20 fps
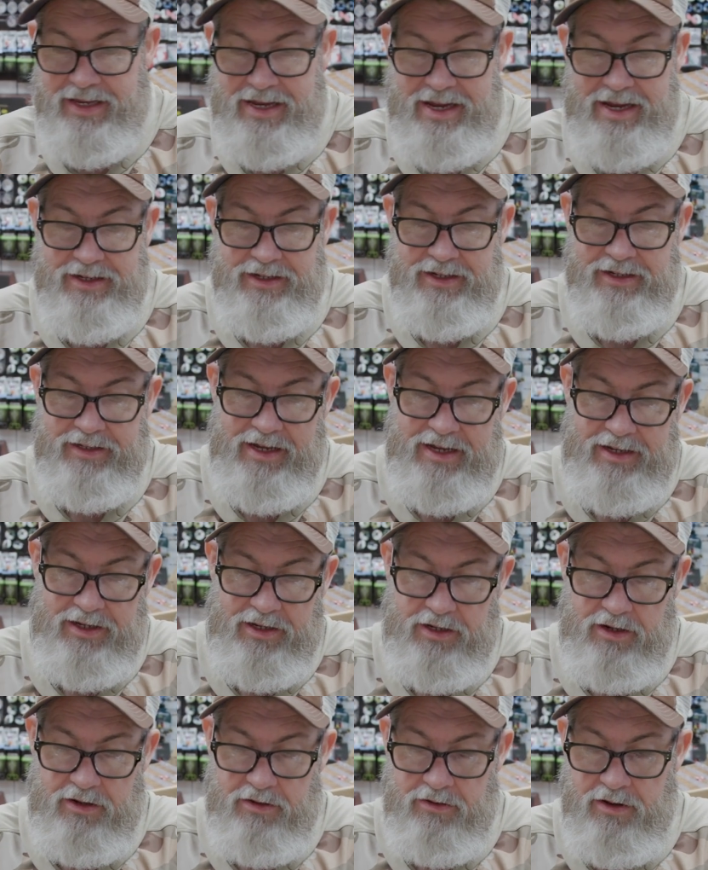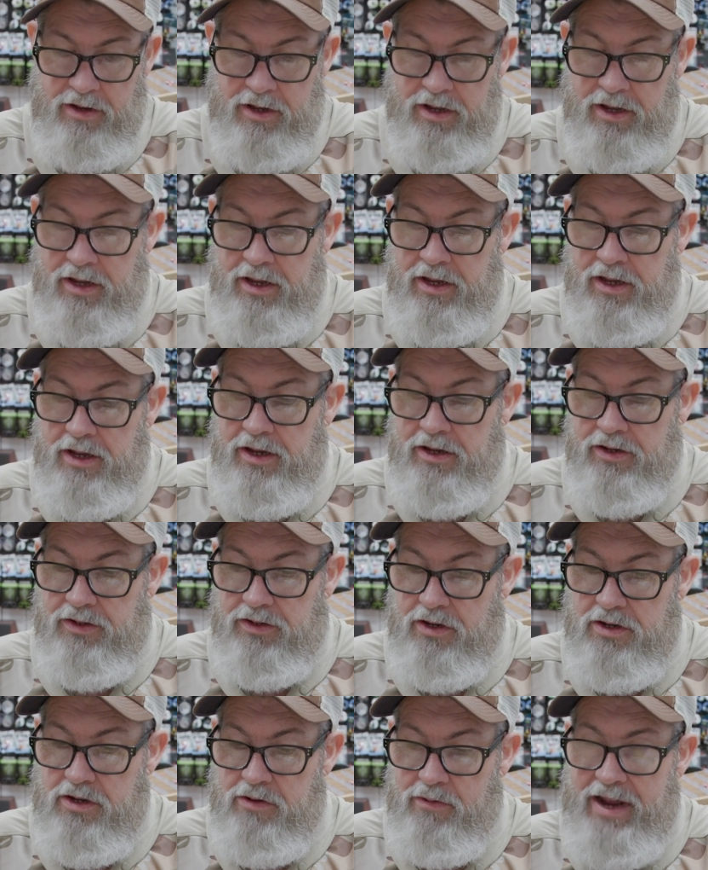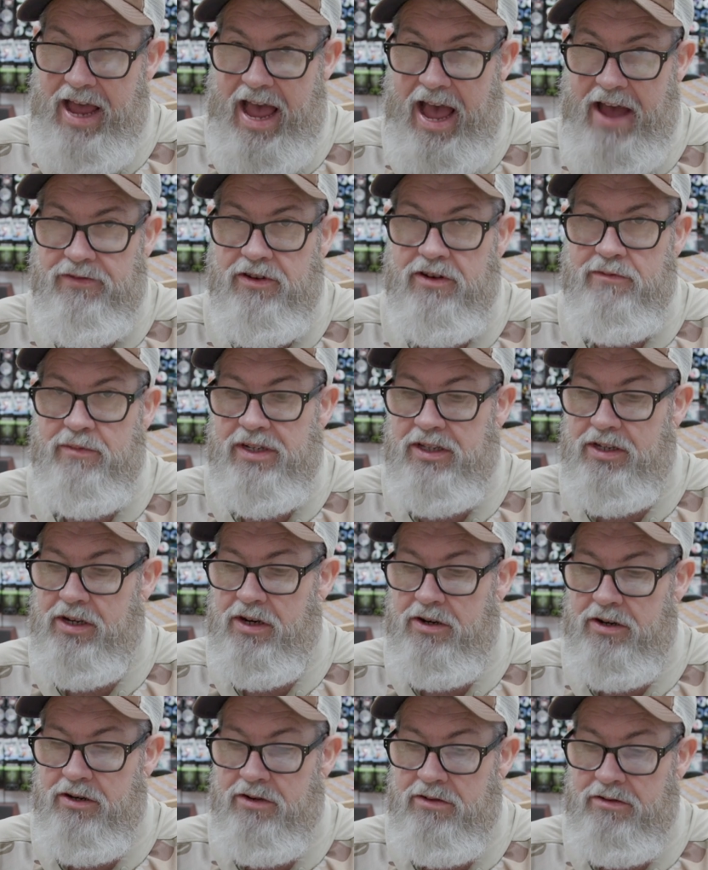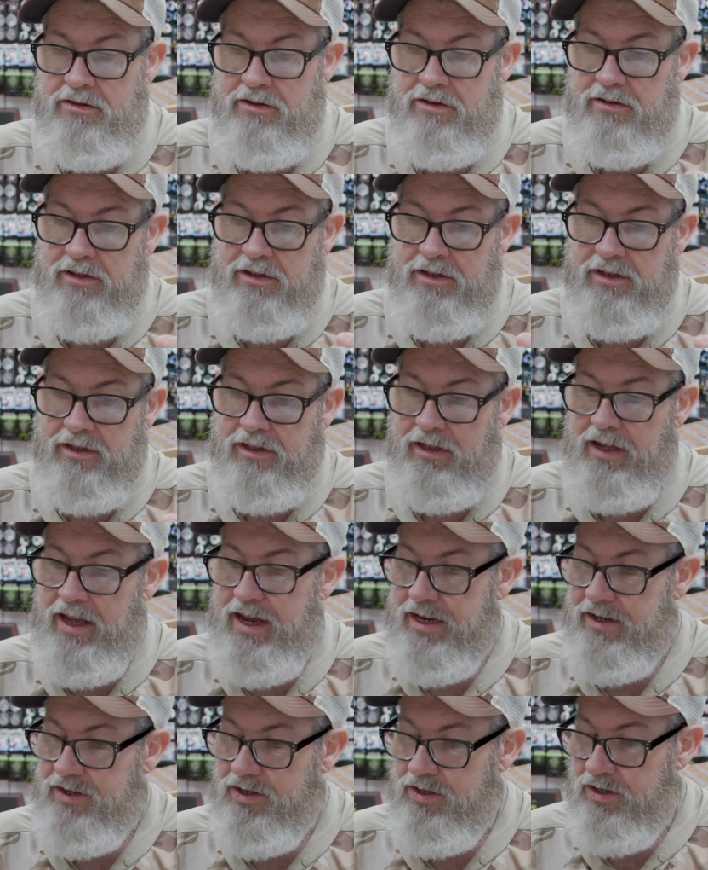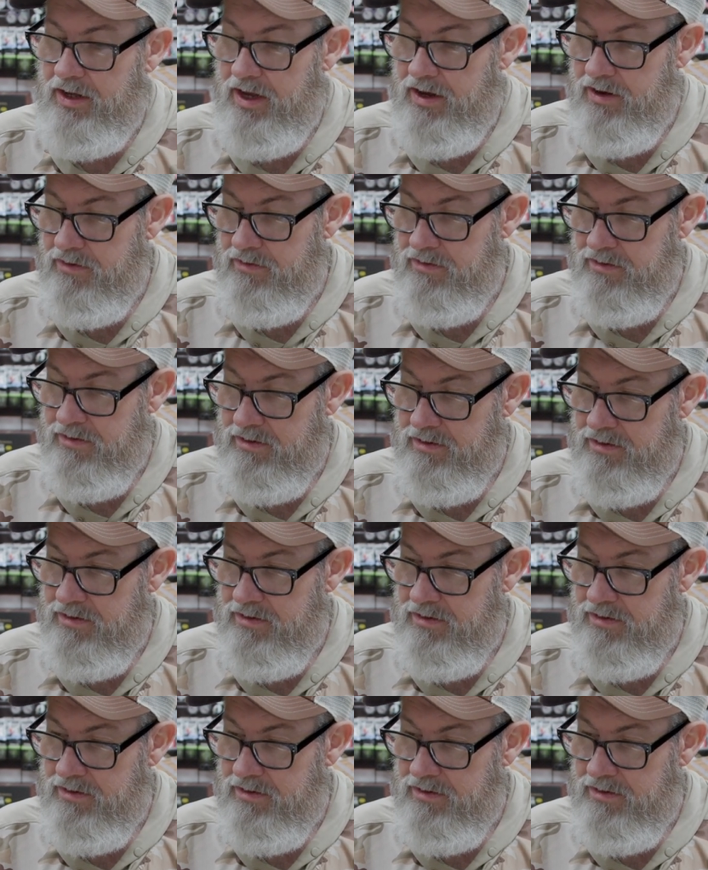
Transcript: the easiest thing to do. So you would have your material like so.